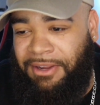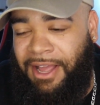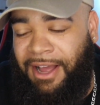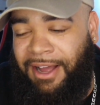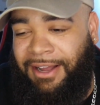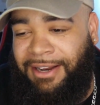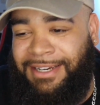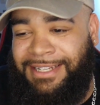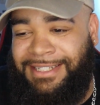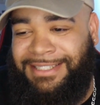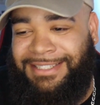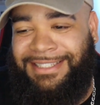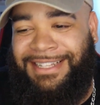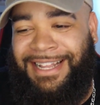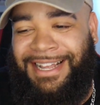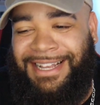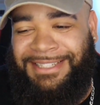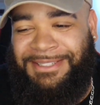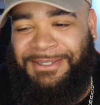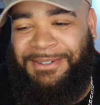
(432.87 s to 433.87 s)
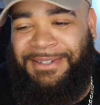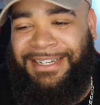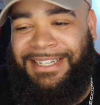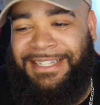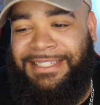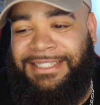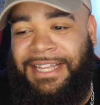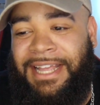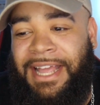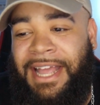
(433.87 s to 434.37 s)
Y'all, this next one
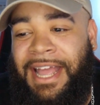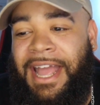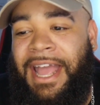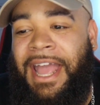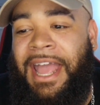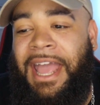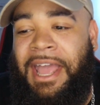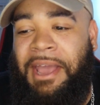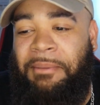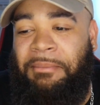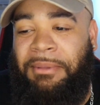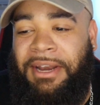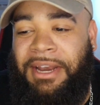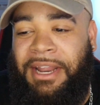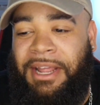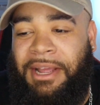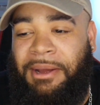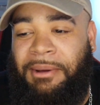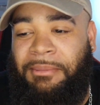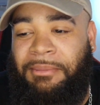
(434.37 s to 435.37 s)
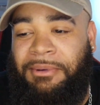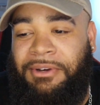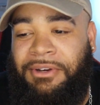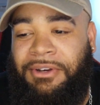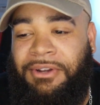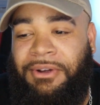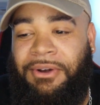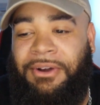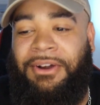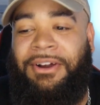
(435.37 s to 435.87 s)
is
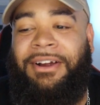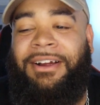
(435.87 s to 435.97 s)
Eminem doing...